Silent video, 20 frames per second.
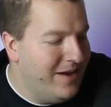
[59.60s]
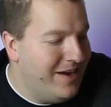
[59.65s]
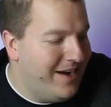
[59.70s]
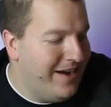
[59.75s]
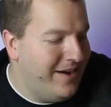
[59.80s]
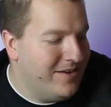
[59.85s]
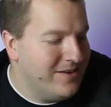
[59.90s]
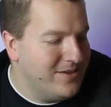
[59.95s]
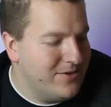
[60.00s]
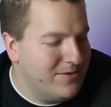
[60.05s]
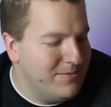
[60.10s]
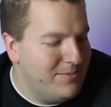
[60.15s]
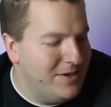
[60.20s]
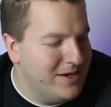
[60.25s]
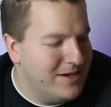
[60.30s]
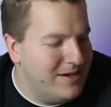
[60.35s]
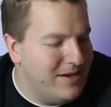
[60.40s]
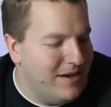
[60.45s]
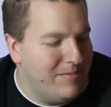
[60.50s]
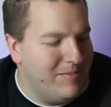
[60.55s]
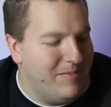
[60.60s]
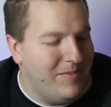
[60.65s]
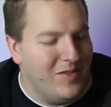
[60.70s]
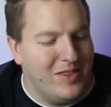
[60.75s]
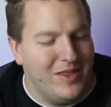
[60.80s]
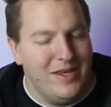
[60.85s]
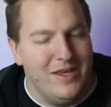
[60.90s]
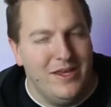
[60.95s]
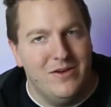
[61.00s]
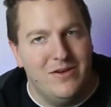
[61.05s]
I also picked
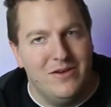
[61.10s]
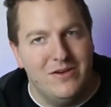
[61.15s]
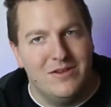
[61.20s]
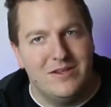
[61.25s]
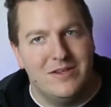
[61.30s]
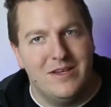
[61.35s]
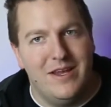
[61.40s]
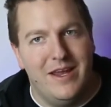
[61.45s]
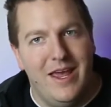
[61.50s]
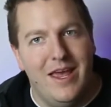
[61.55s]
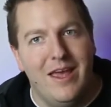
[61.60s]
up the EOS